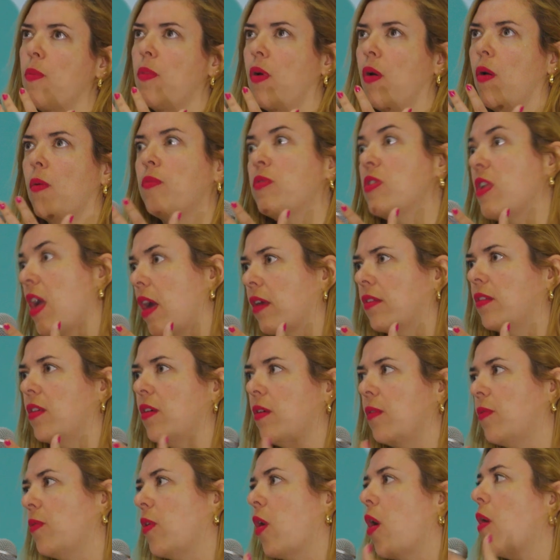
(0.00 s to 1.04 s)

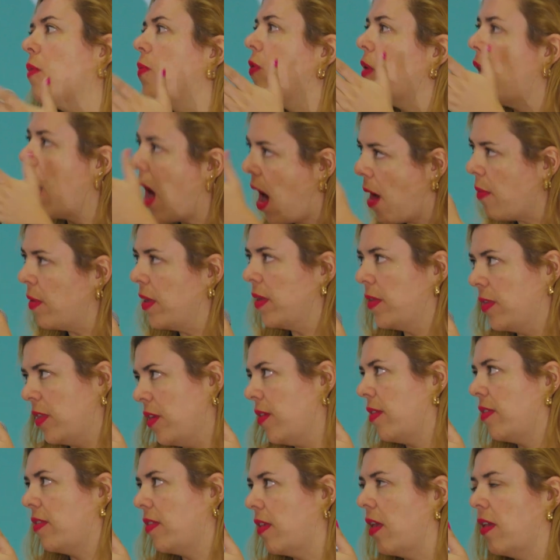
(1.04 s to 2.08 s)
objective of having
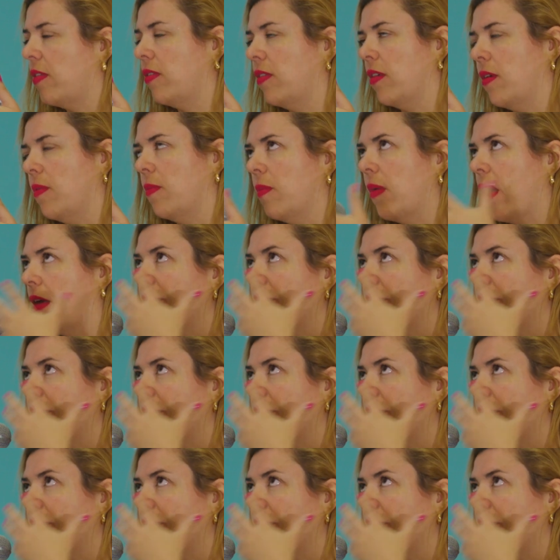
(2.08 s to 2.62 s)
this as a